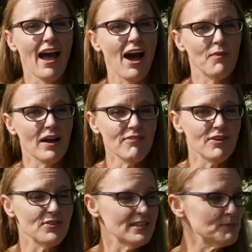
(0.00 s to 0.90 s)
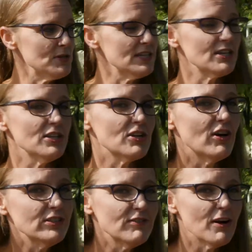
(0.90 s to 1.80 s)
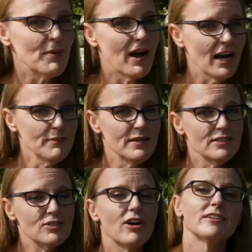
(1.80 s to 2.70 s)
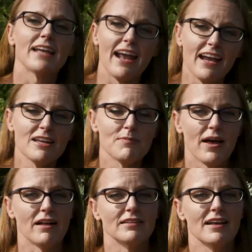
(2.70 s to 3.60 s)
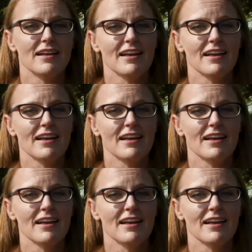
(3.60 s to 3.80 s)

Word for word: However, this particular cultivar behind me is called Annabelle.